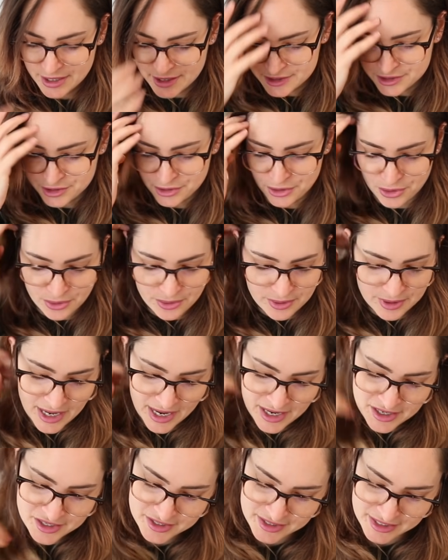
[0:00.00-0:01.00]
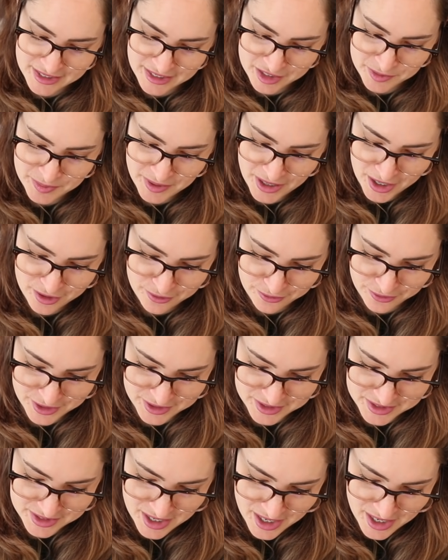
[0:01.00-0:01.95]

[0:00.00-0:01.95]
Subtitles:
So actually, as part of this,